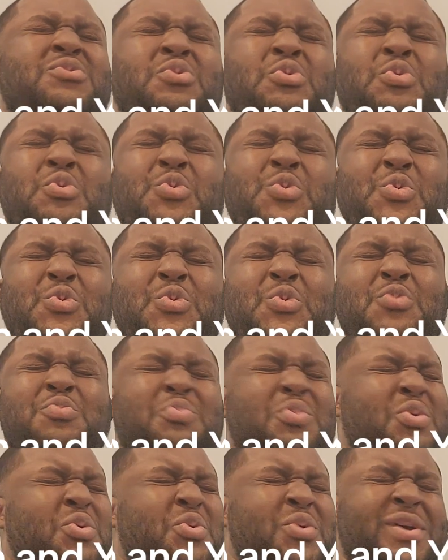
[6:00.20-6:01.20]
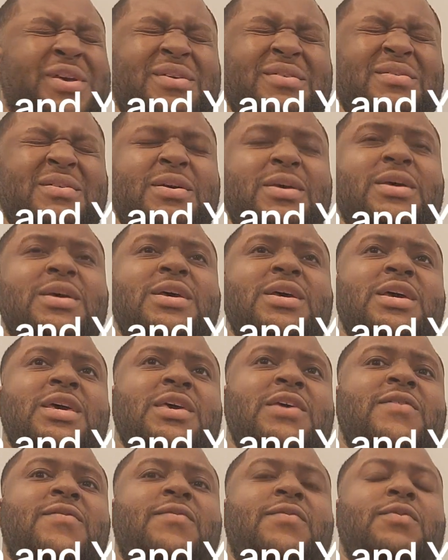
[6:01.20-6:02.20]
Ooh boy,
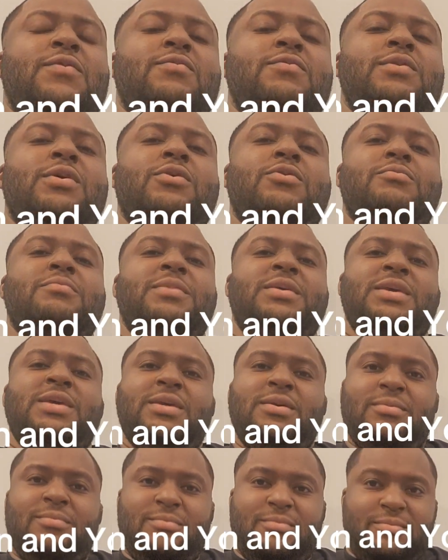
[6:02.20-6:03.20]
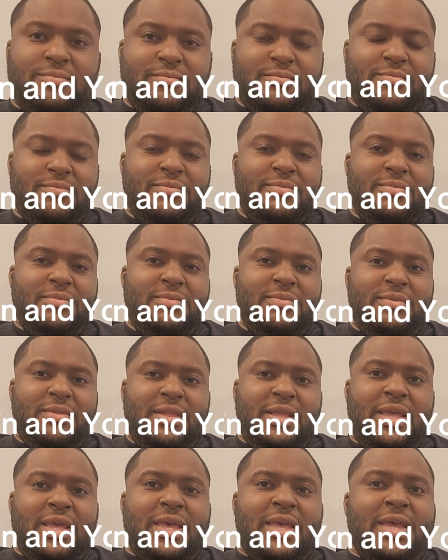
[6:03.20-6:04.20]
if you know me,
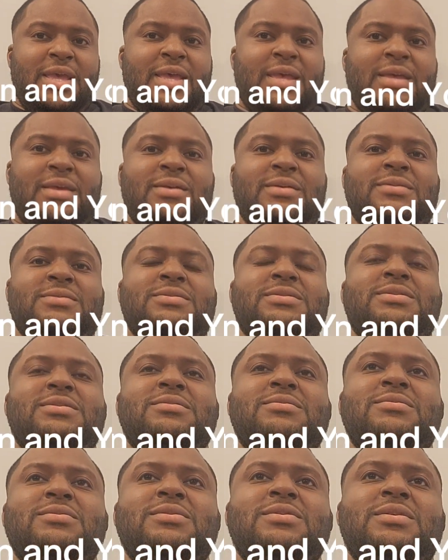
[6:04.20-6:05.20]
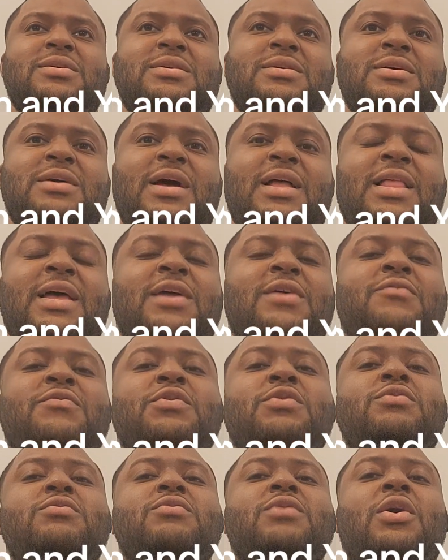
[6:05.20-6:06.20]
and a lot of
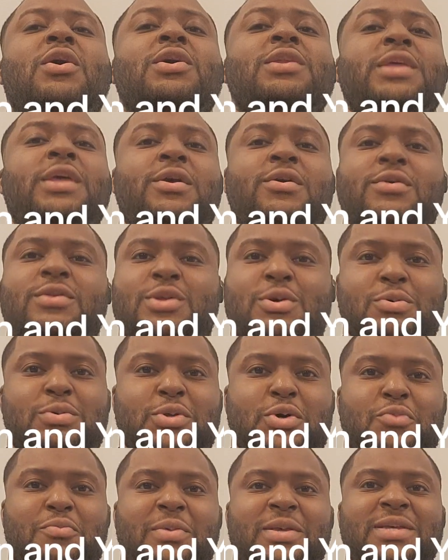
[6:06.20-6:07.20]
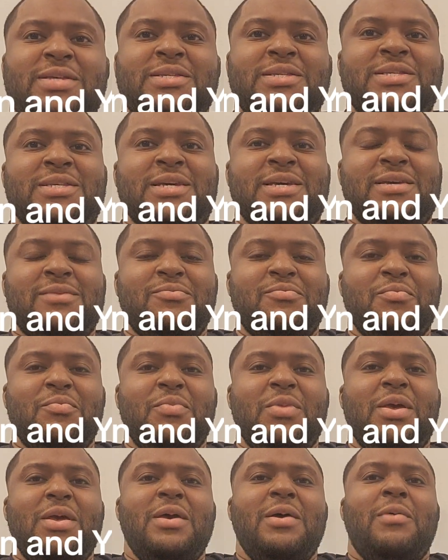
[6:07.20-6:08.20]
you on here don't know me as yet,
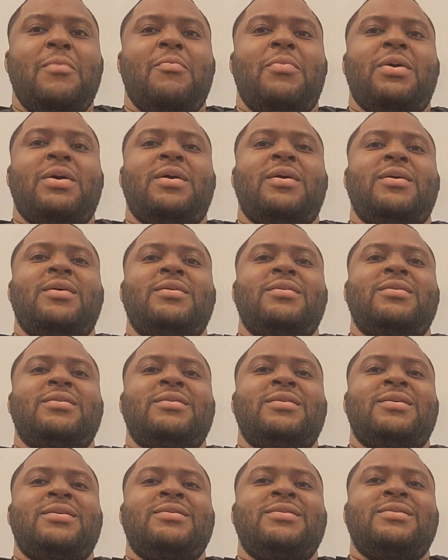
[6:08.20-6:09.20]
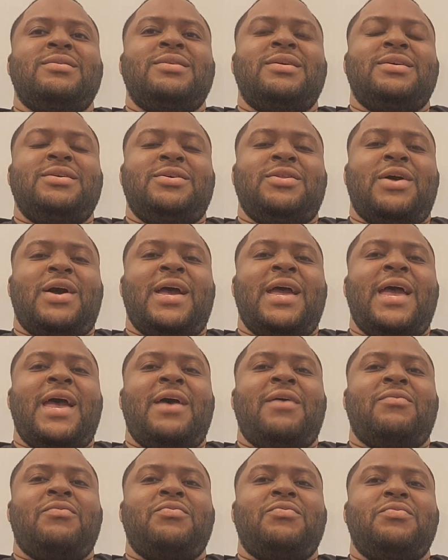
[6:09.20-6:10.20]
but I
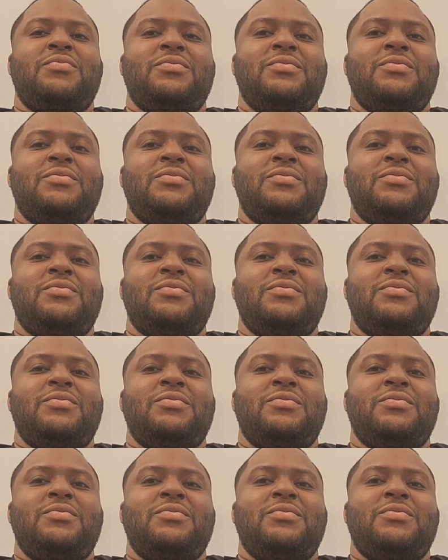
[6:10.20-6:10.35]
have